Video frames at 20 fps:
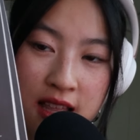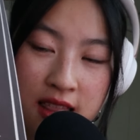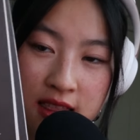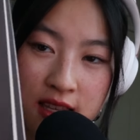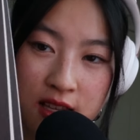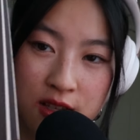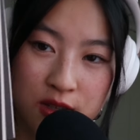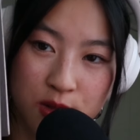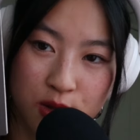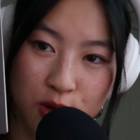
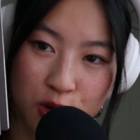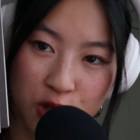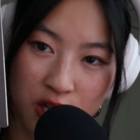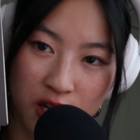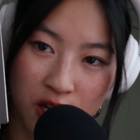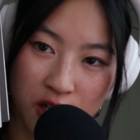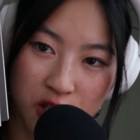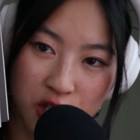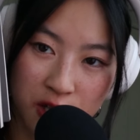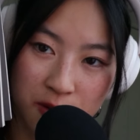the
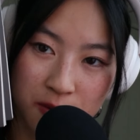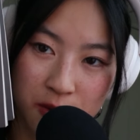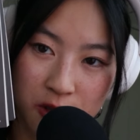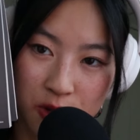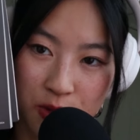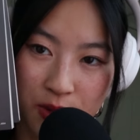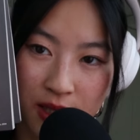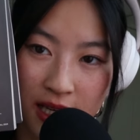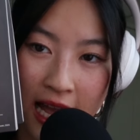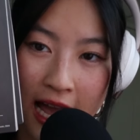association
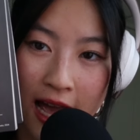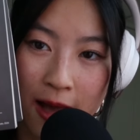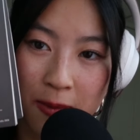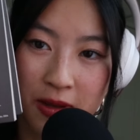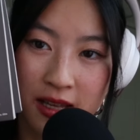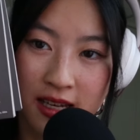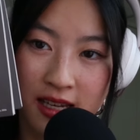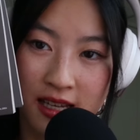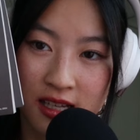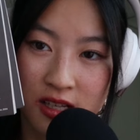between
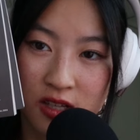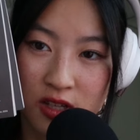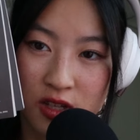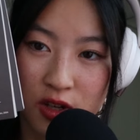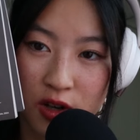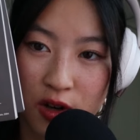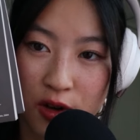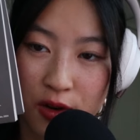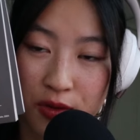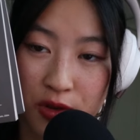happiness
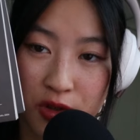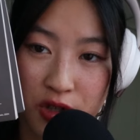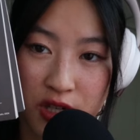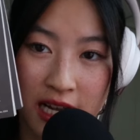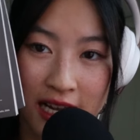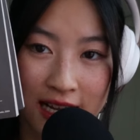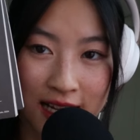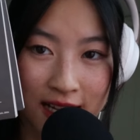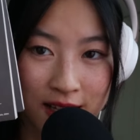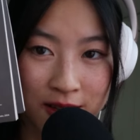over
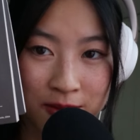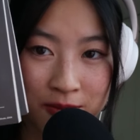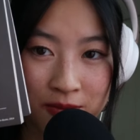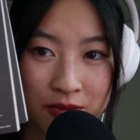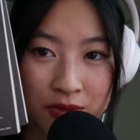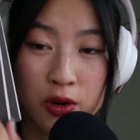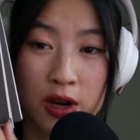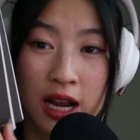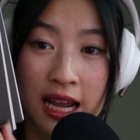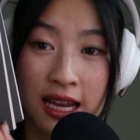time
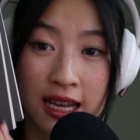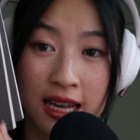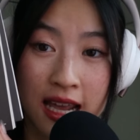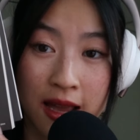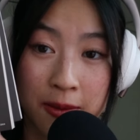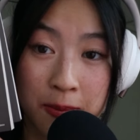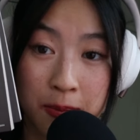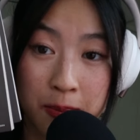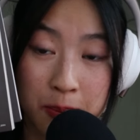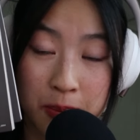for an
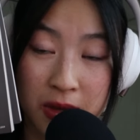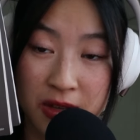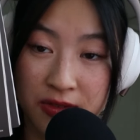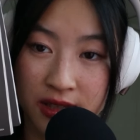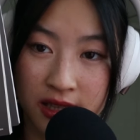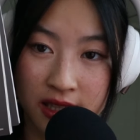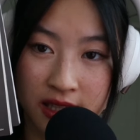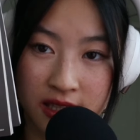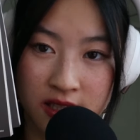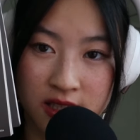
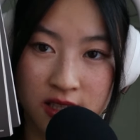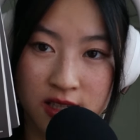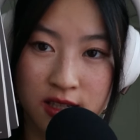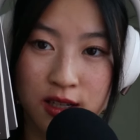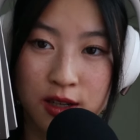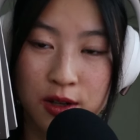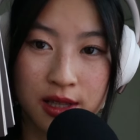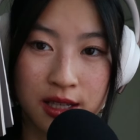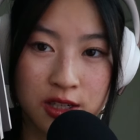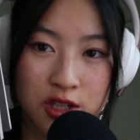ambivalent
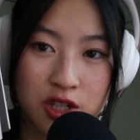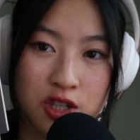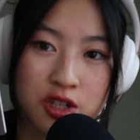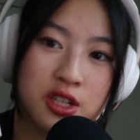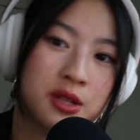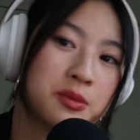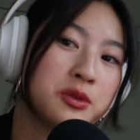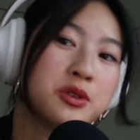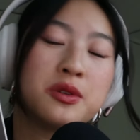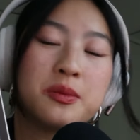
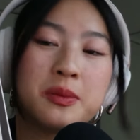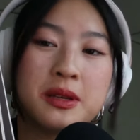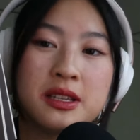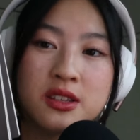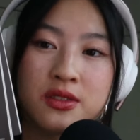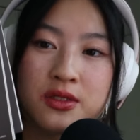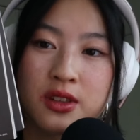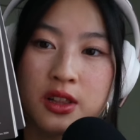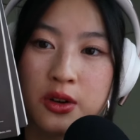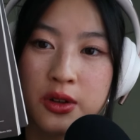relationship to a
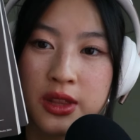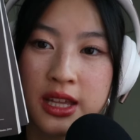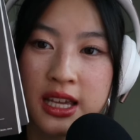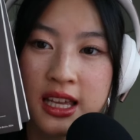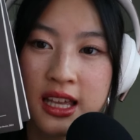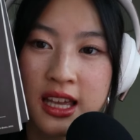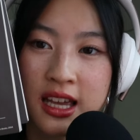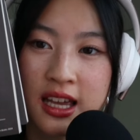piece of clothing,